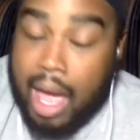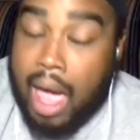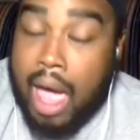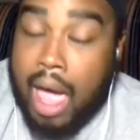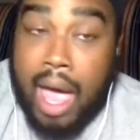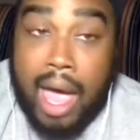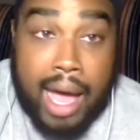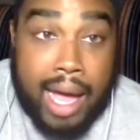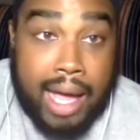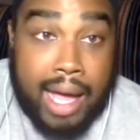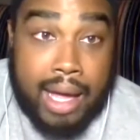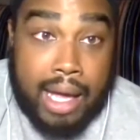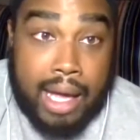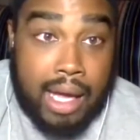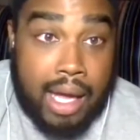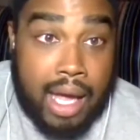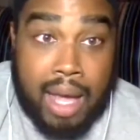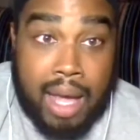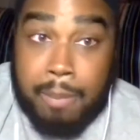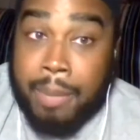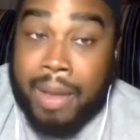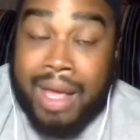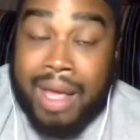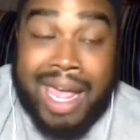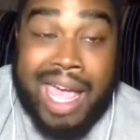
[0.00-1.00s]
He
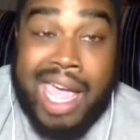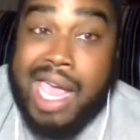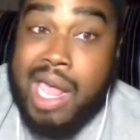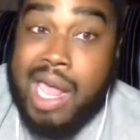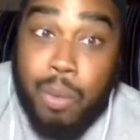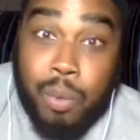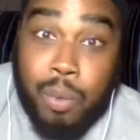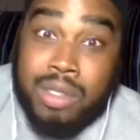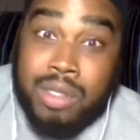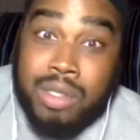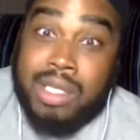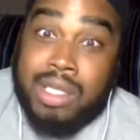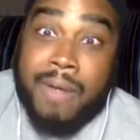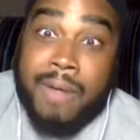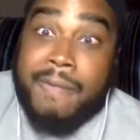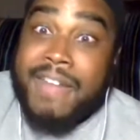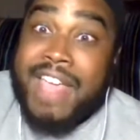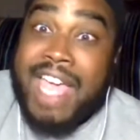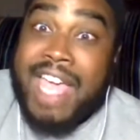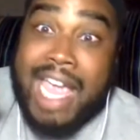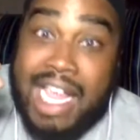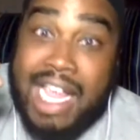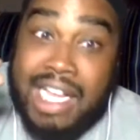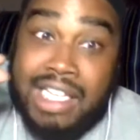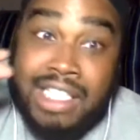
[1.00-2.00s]

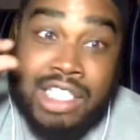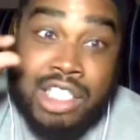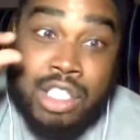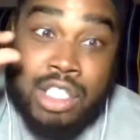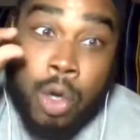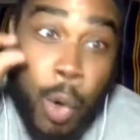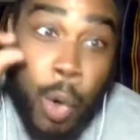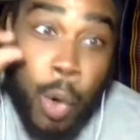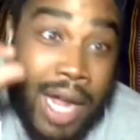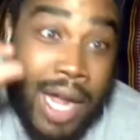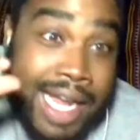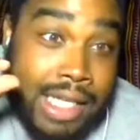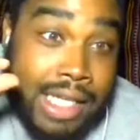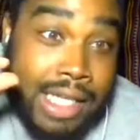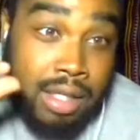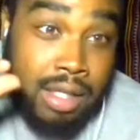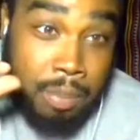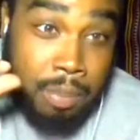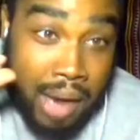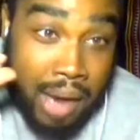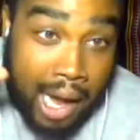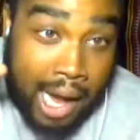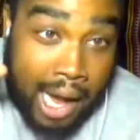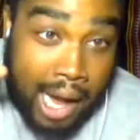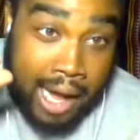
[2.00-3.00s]
squeaked
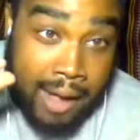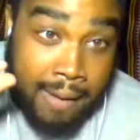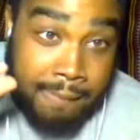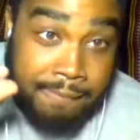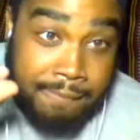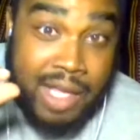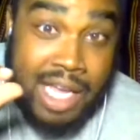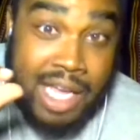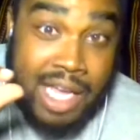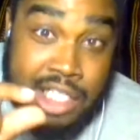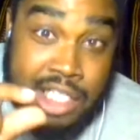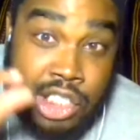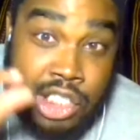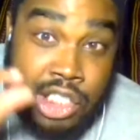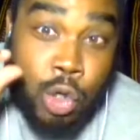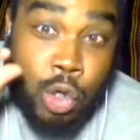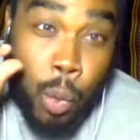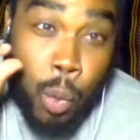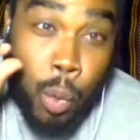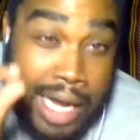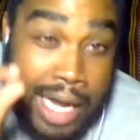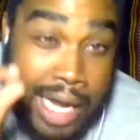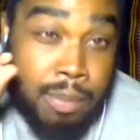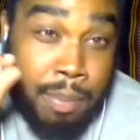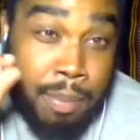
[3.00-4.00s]
by
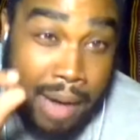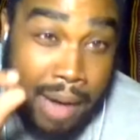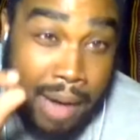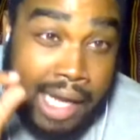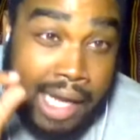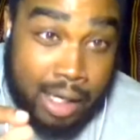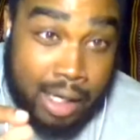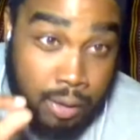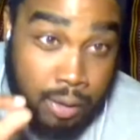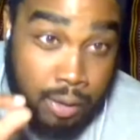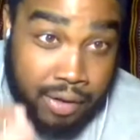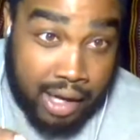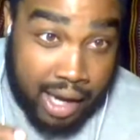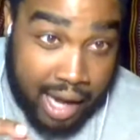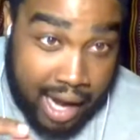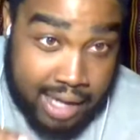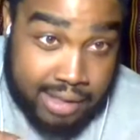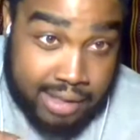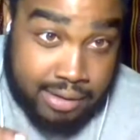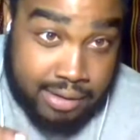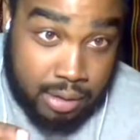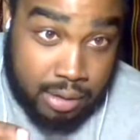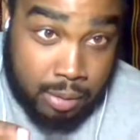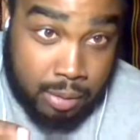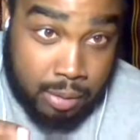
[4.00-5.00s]
Kelvin
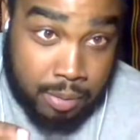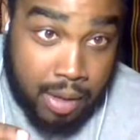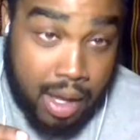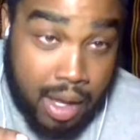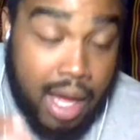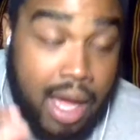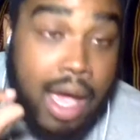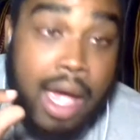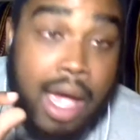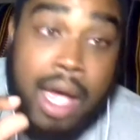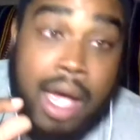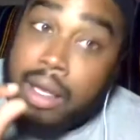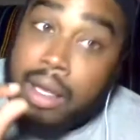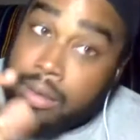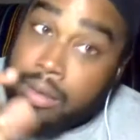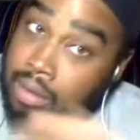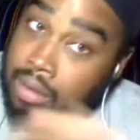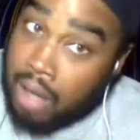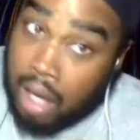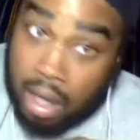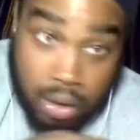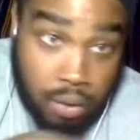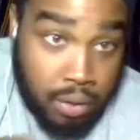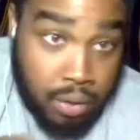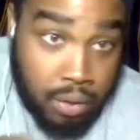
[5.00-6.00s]
Gastelum. I
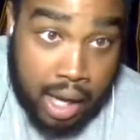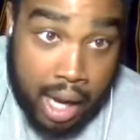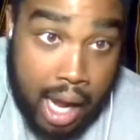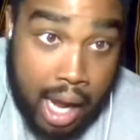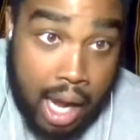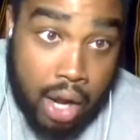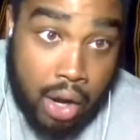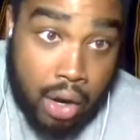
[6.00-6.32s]
don't care.